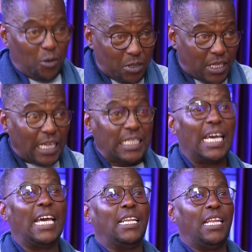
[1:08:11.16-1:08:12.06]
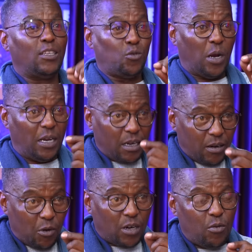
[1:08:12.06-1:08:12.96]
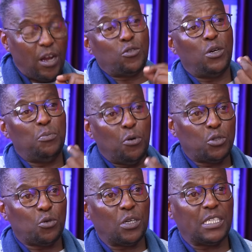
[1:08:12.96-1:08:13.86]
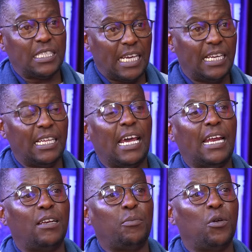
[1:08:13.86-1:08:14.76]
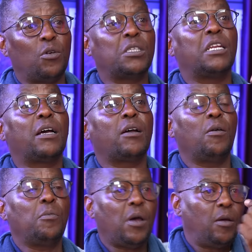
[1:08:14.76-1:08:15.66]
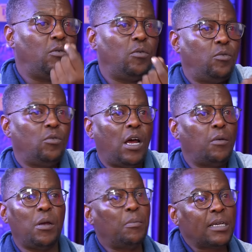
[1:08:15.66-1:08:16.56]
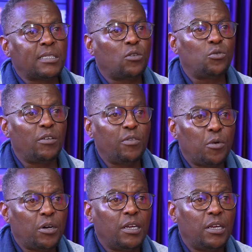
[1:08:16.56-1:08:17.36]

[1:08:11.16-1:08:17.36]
those days, that's when what actually pushed was exactly that. Because then you can't be a master to everybody.